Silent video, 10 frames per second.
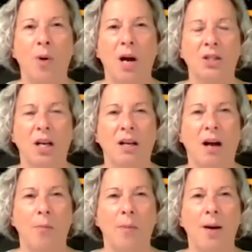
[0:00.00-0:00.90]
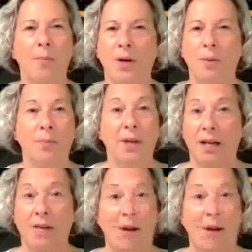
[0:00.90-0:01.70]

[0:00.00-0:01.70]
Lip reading: project come up and I'd be like,